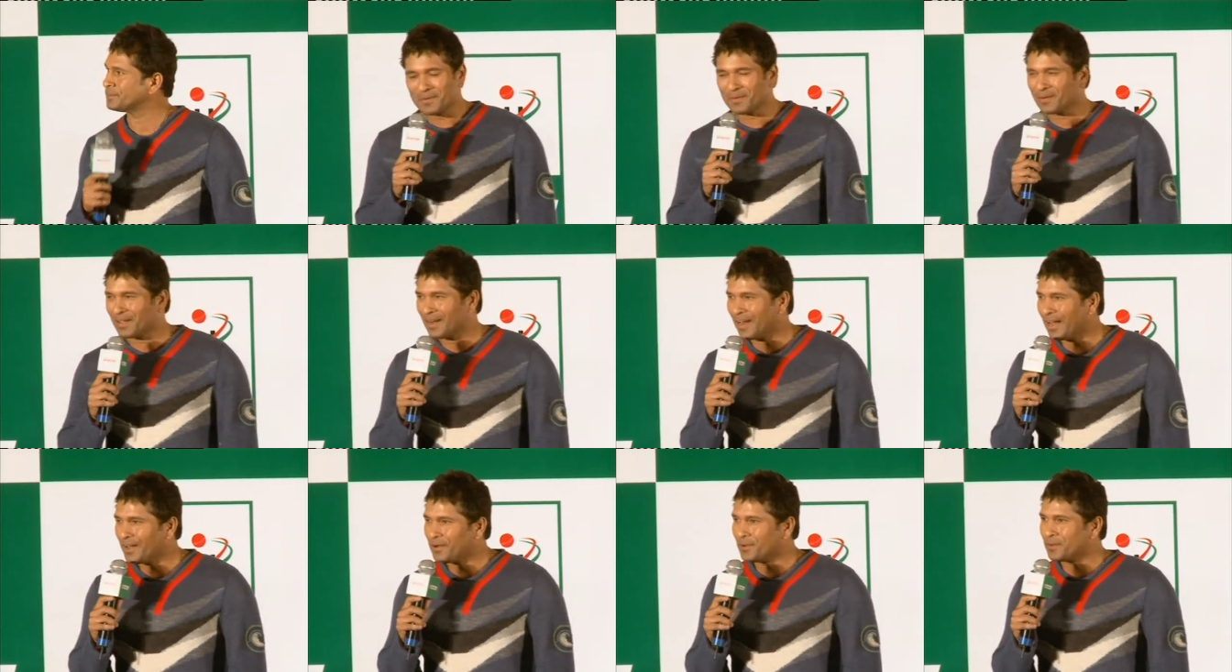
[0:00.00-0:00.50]

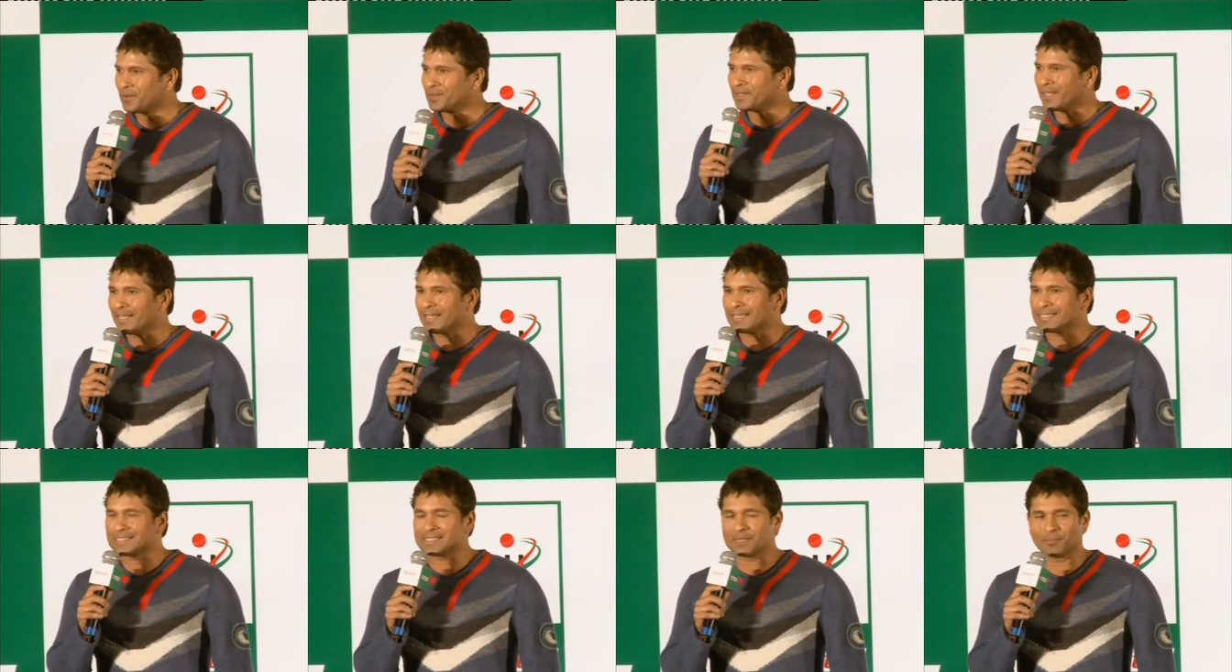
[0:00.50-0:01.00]
Well, I don't
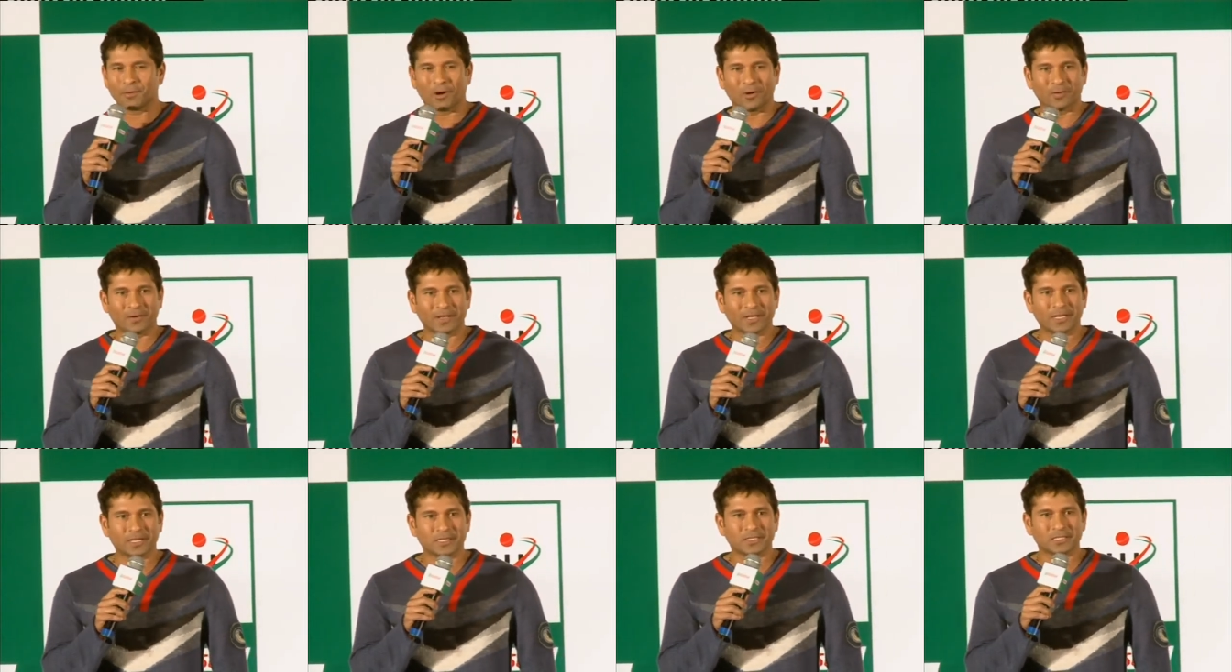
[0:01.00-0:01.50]
think it's
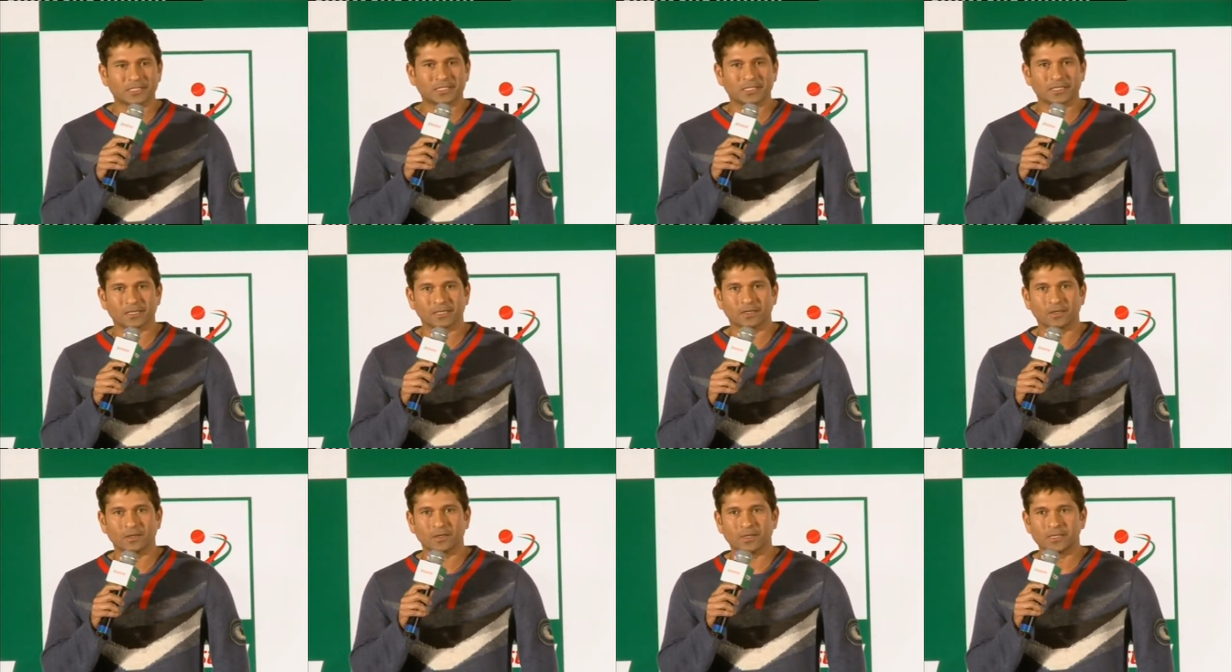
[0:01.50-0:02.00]
about age.
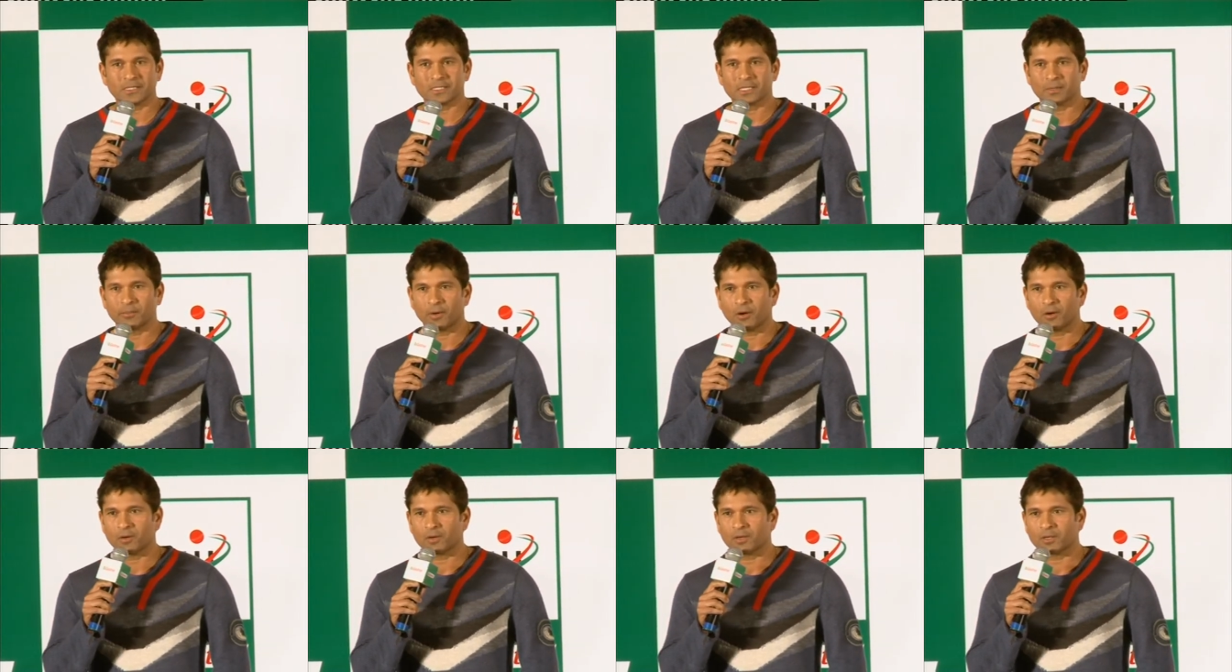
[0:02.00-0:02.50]
You know, it's
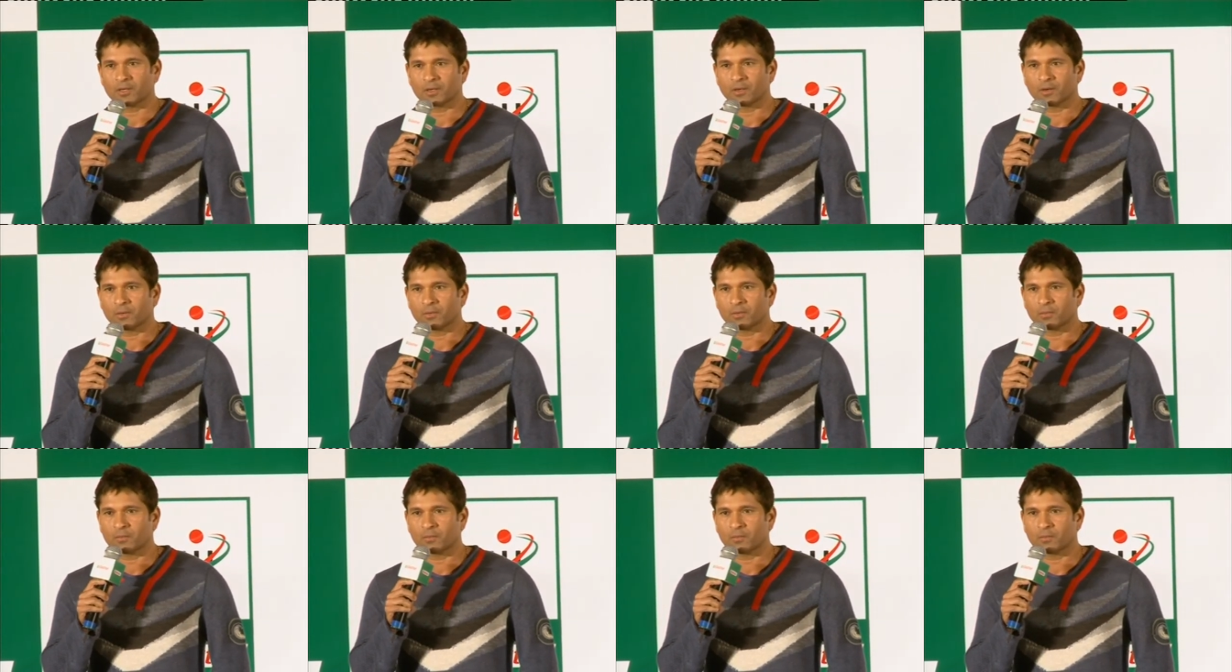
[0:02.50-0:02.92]
about uh,